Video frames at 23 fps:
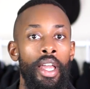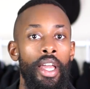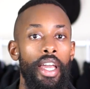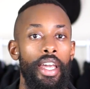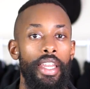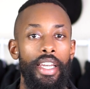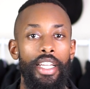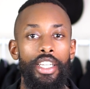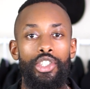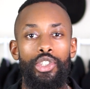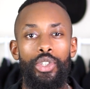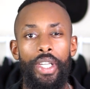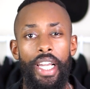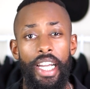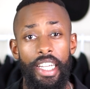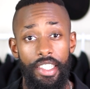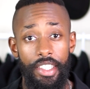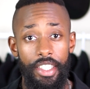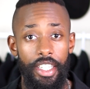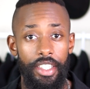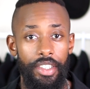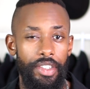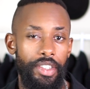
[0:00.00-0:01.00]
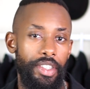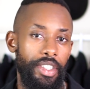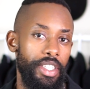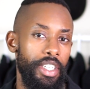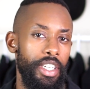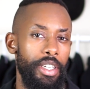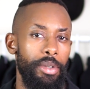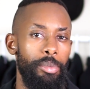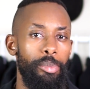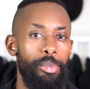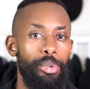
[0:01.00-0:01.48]
And as you guys can
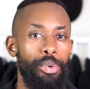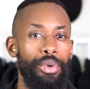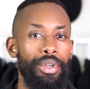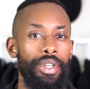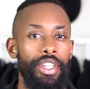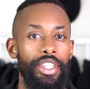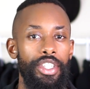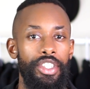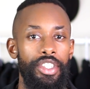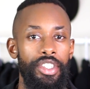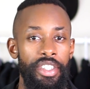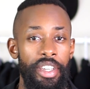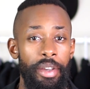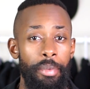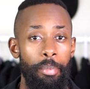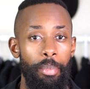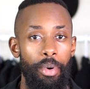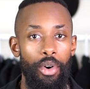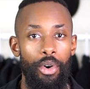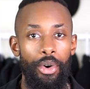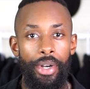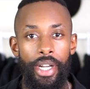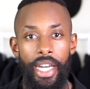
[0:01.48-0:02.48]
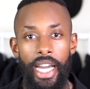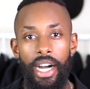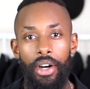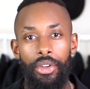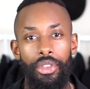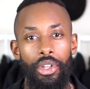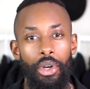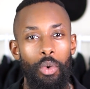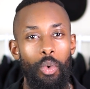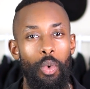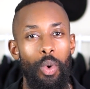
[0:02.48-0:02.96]
see, pretty simple.
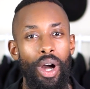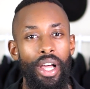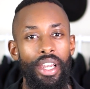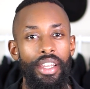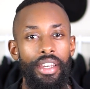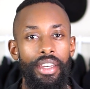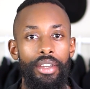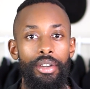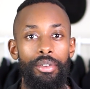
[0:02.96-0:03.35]
Now the quality